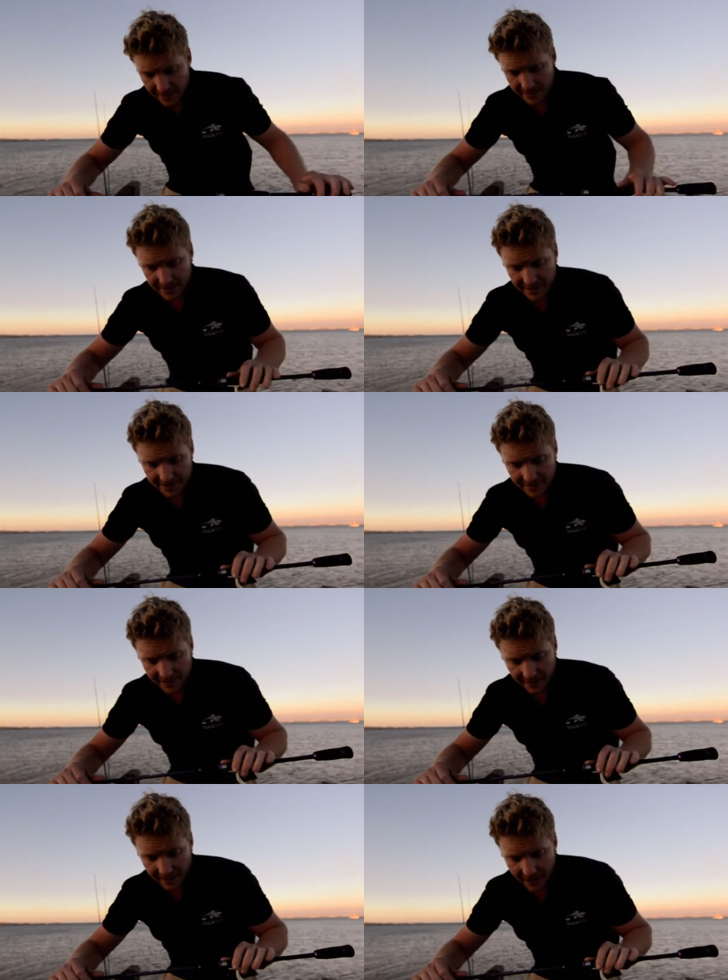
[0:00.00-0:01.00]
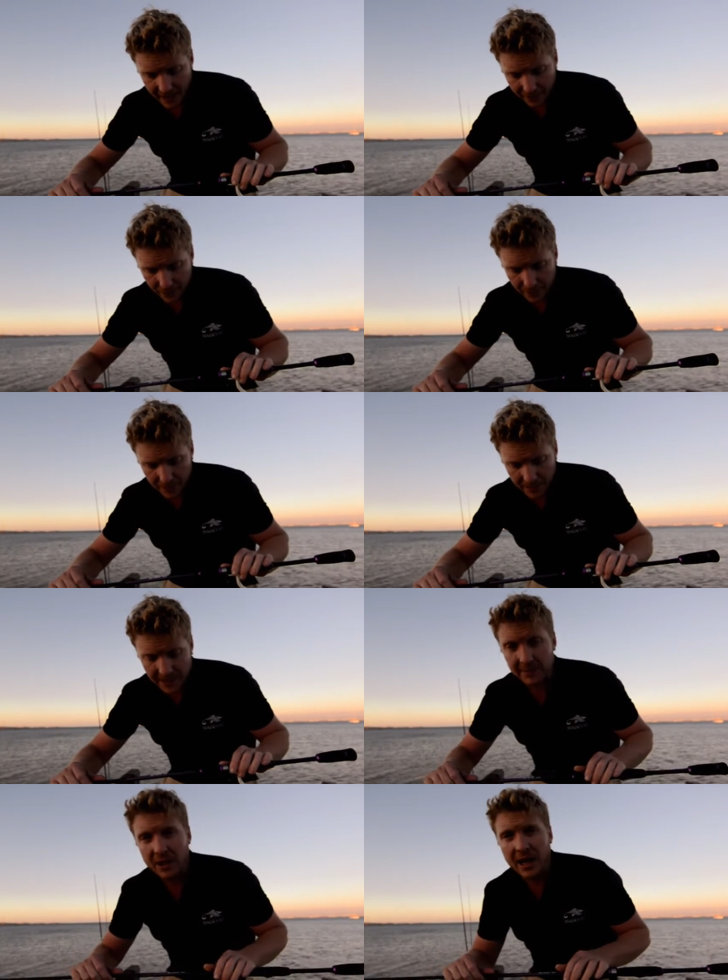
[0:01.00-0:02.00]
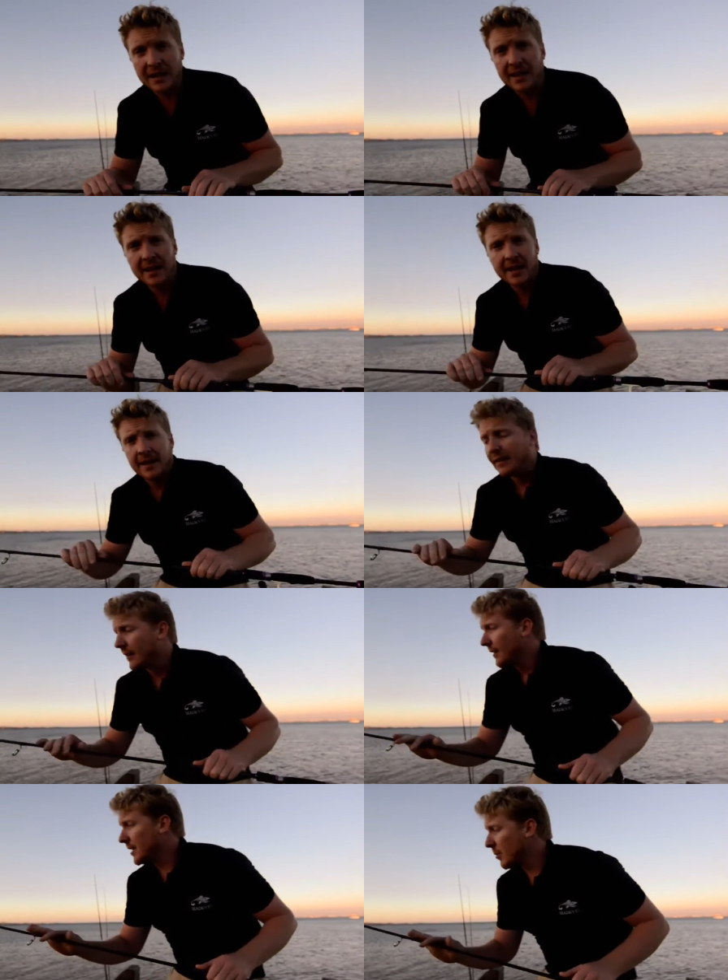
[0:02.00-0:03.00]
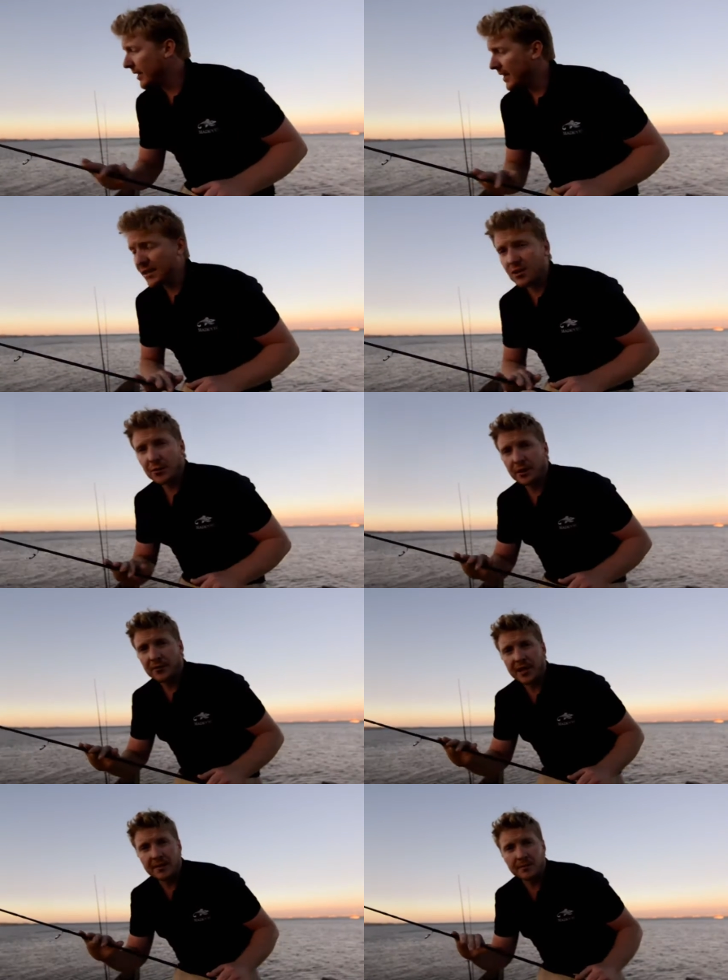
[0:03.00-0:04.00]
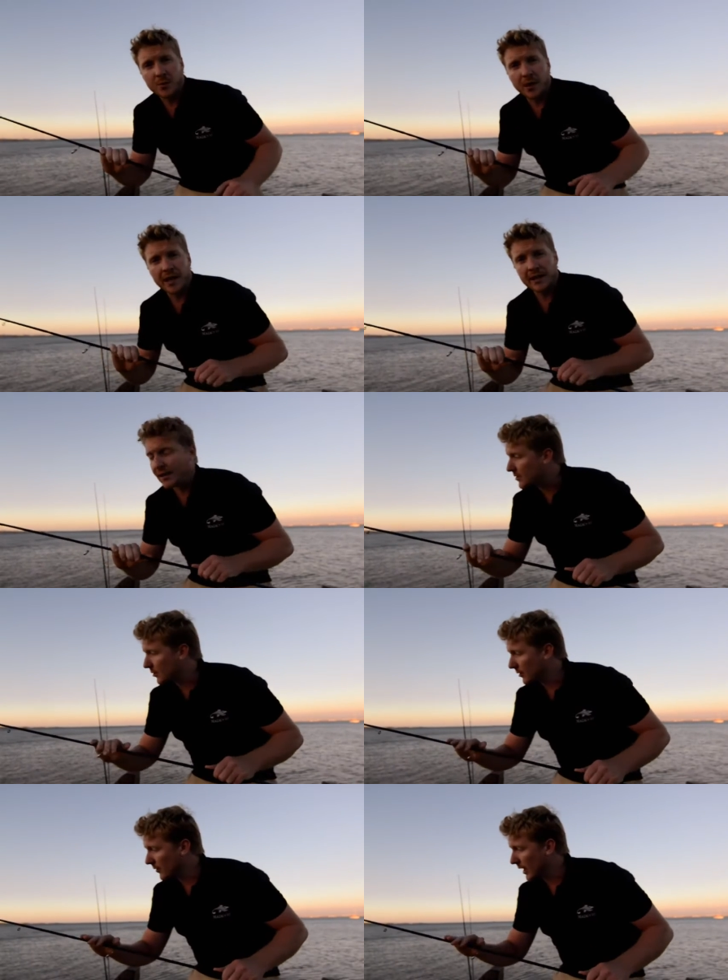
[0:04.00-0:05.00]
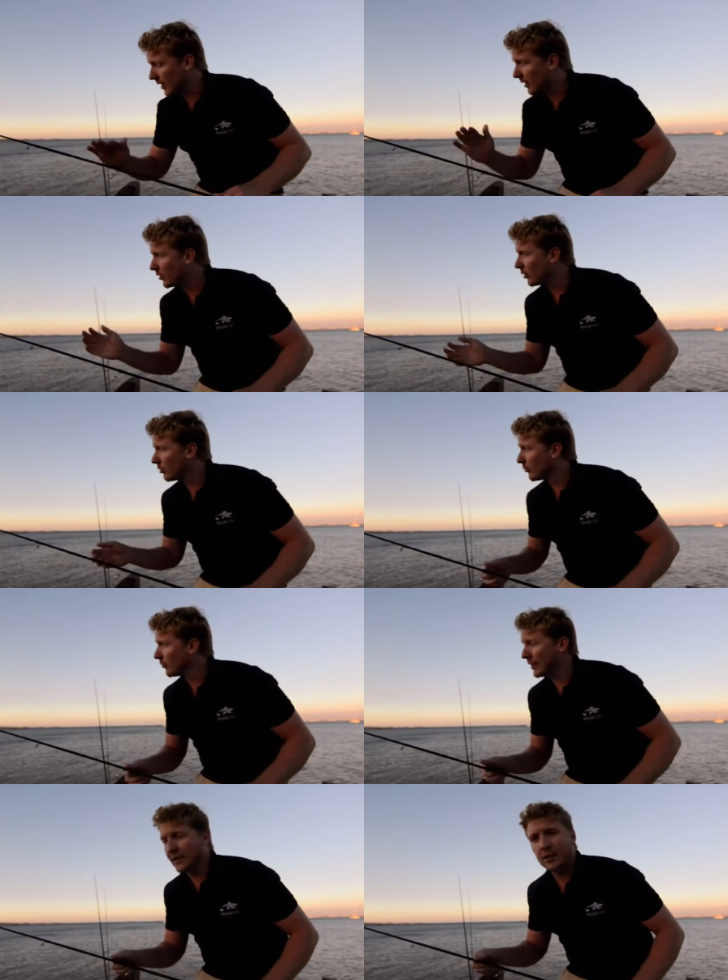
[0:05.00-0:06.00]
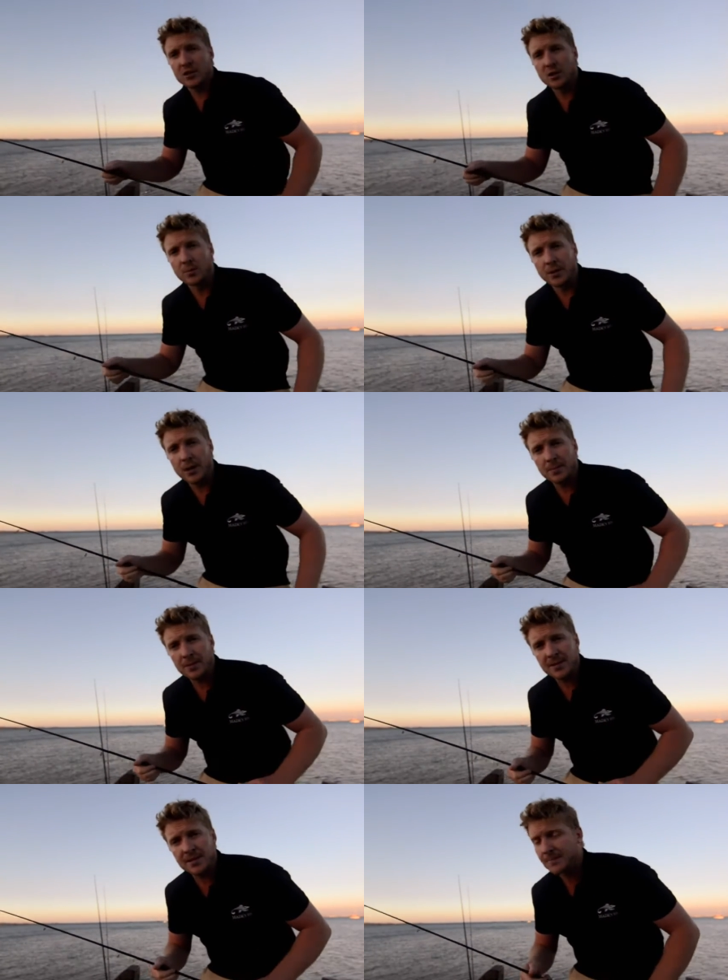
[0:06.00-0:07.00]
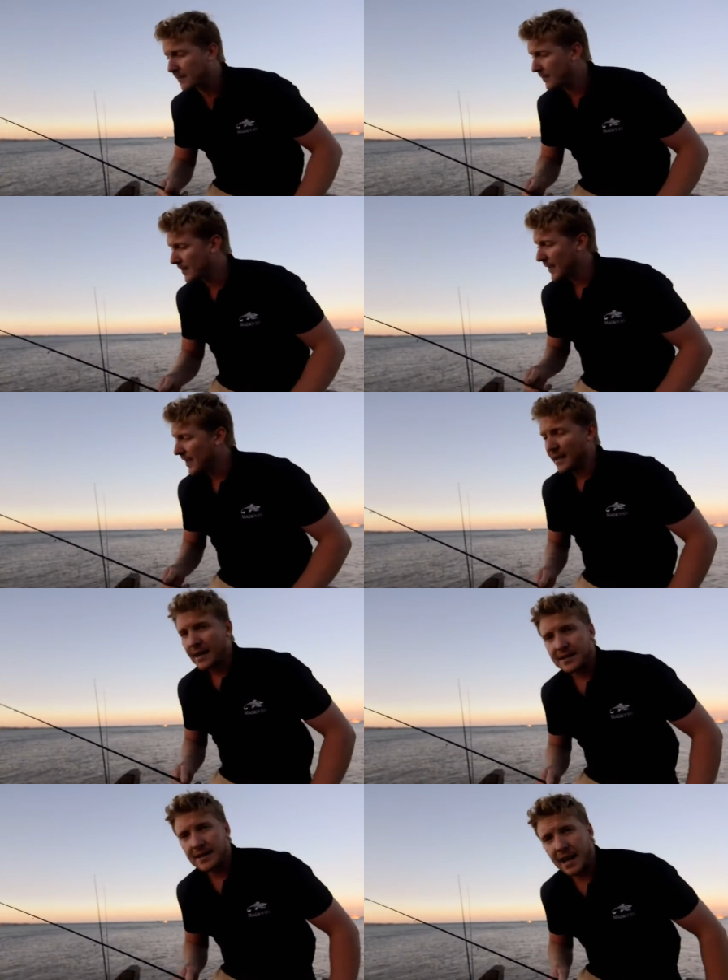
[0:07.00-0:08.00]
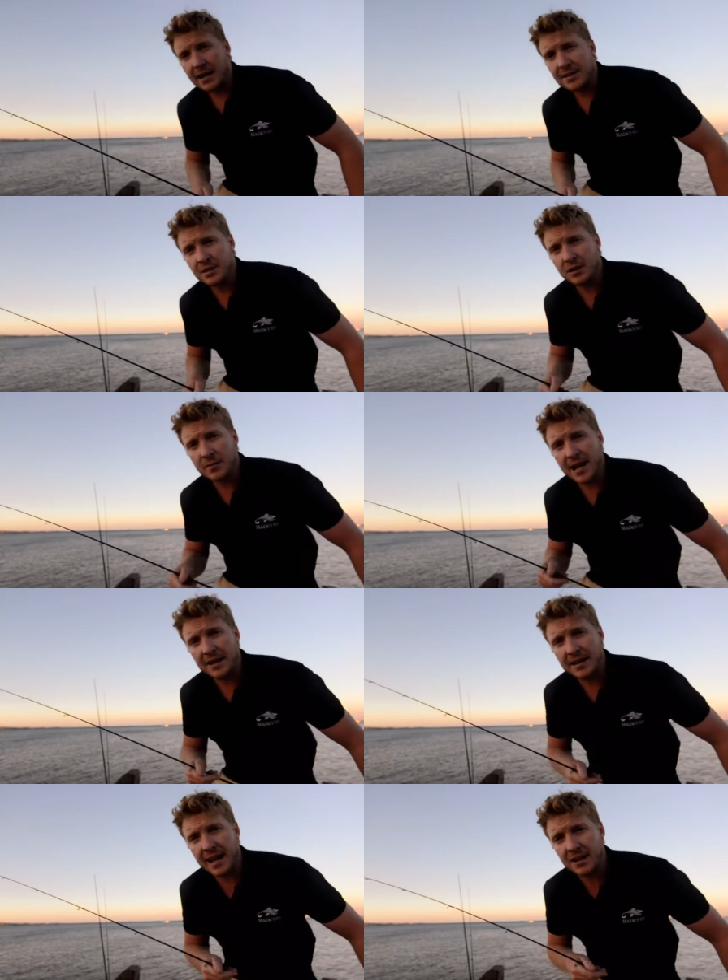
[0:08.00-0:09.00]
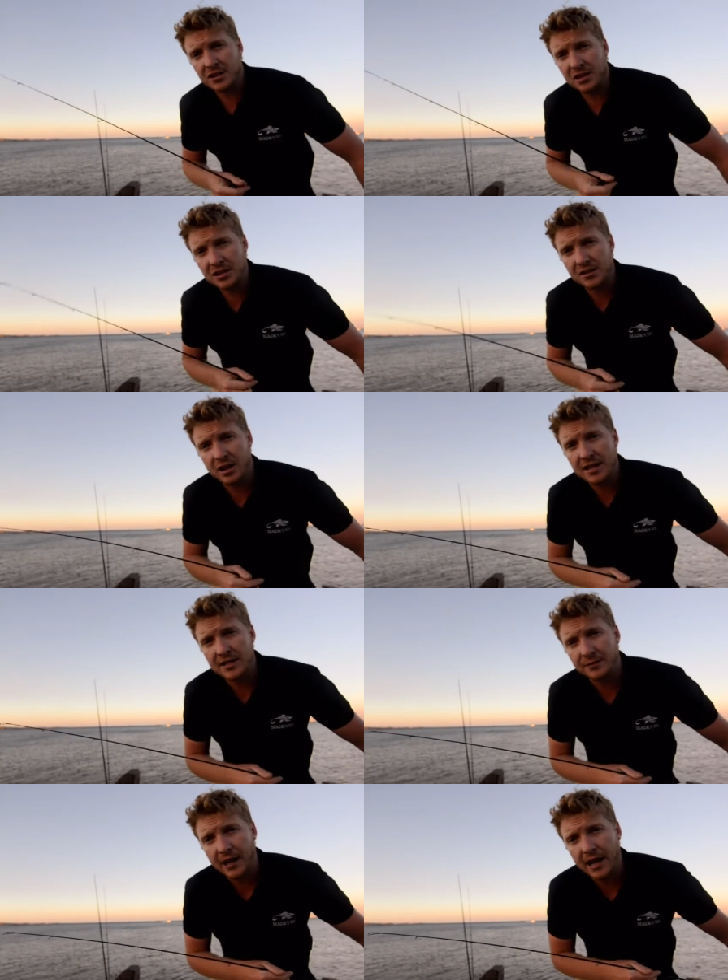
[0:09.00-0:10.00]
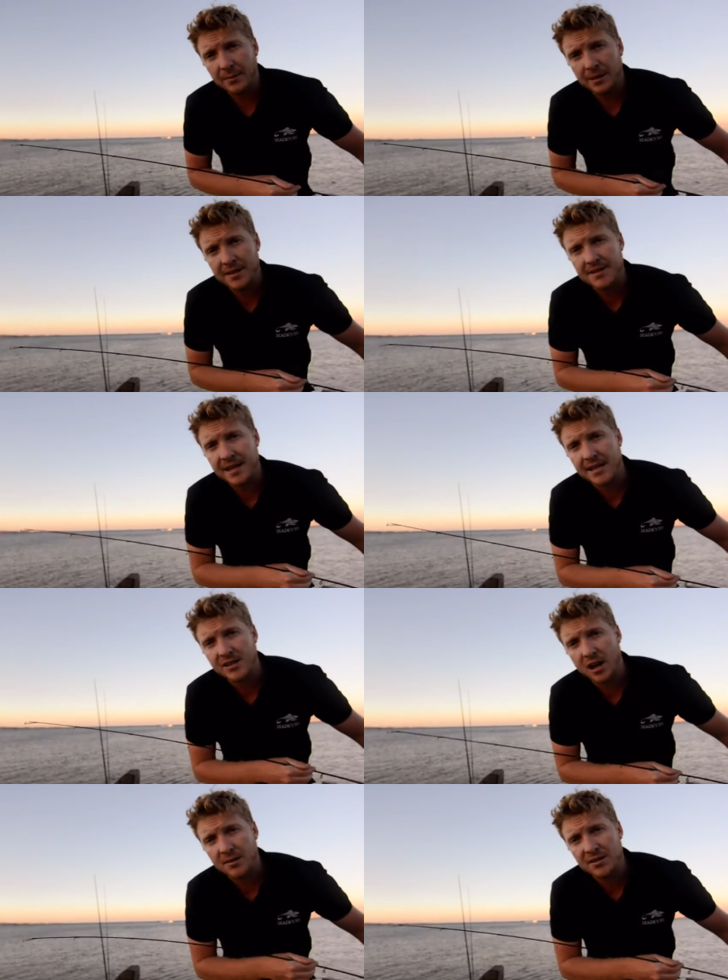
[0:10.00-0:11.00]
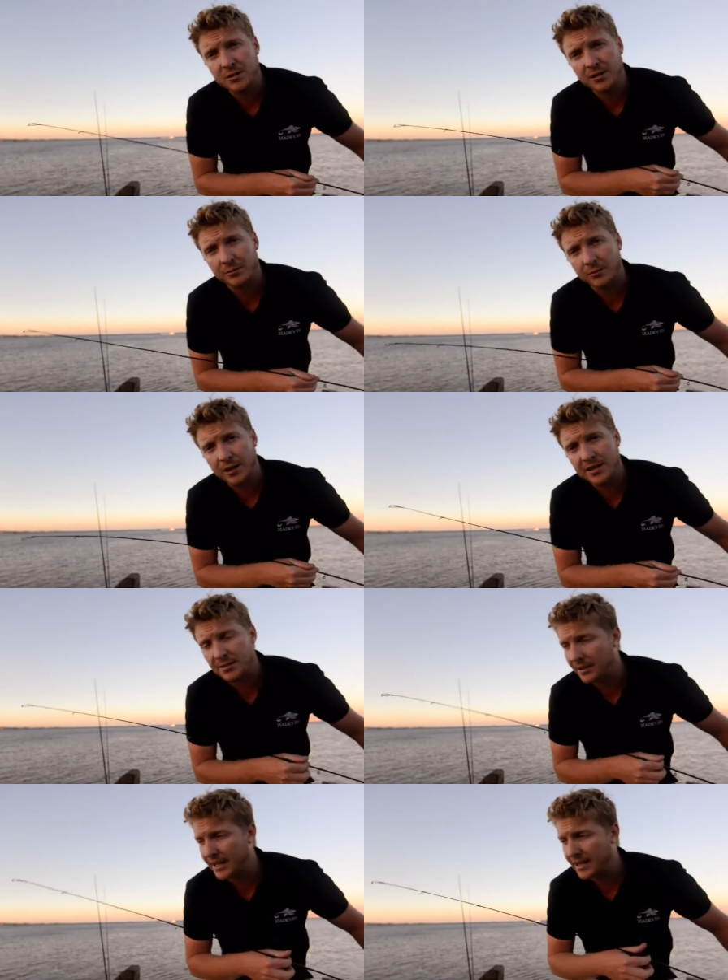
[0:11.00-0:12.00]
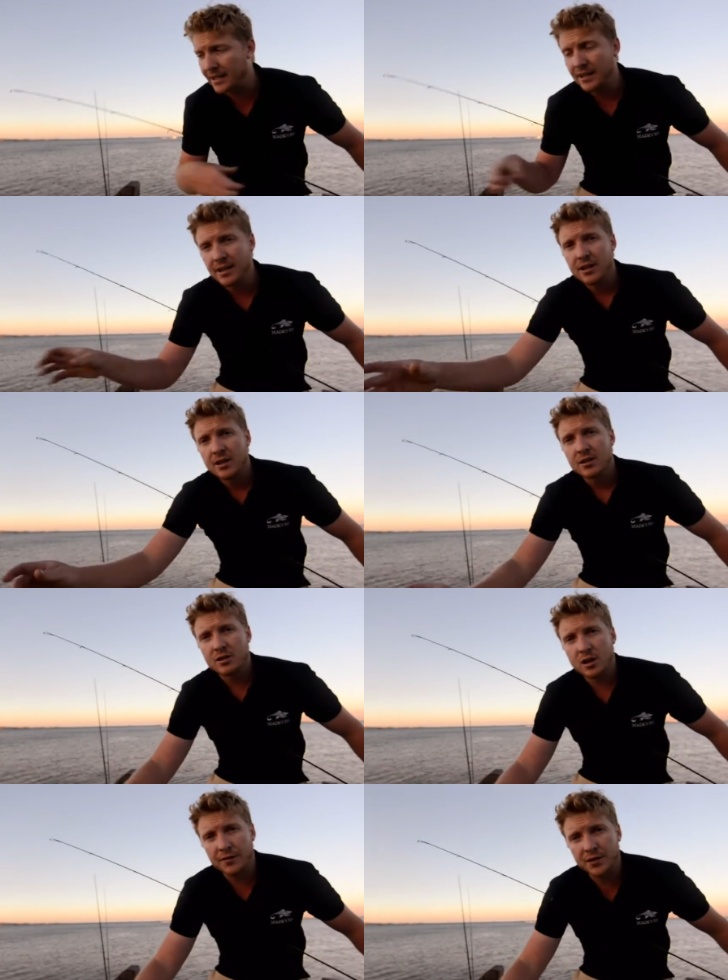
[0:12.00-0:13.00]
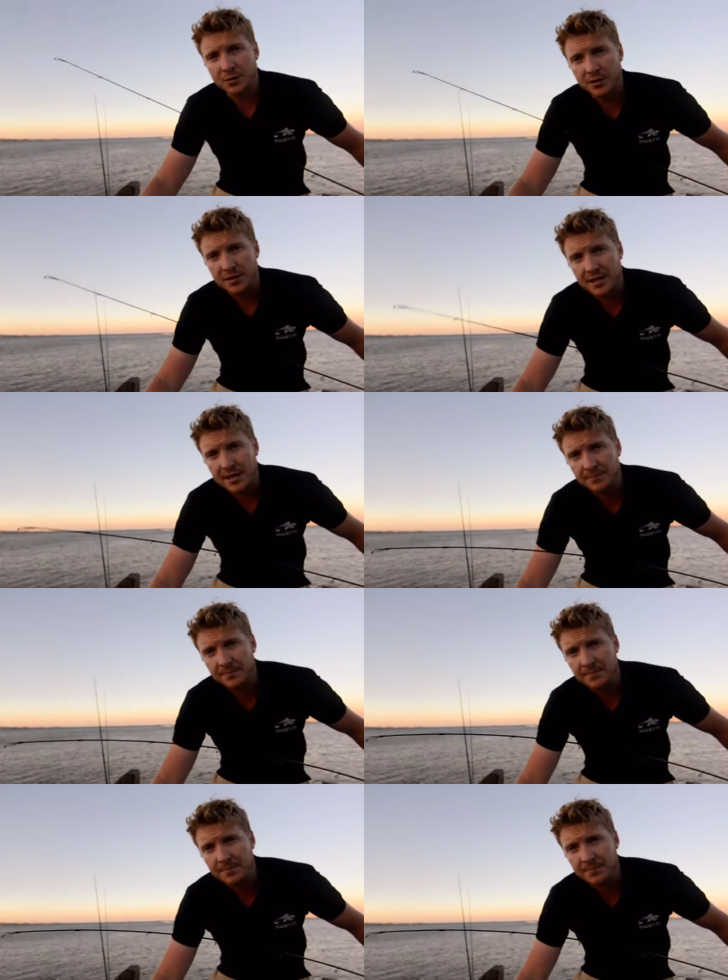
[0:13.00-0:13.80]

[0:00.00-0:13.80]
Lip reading: So this is another 8-foot medium light. This one here is sort of your in-between. It's sort of like a good, really nice all-purpose. It's still going to be able to cast your jigs nice and far, but at the same time it's still got a reasonably soft sort of tip.